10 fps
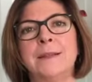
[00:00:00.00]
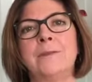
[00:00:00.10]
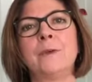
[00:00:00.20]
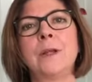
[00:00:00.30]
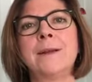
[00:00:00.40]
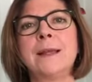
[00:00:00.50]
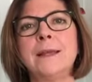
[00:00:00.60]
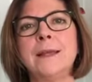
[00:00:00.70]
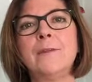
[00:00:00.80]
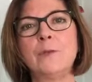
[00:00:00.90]
if
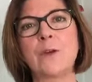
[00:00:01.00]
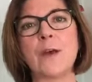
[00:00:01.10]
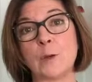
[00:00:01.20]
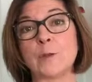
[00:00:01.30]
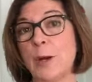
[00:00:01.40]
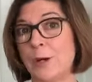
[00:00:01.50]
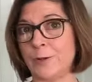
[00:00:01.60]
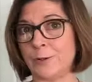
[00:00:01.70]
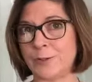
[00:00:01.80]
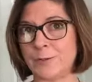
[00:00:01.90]
we've got those
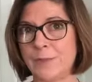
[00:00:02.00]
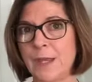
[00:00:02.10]
partners.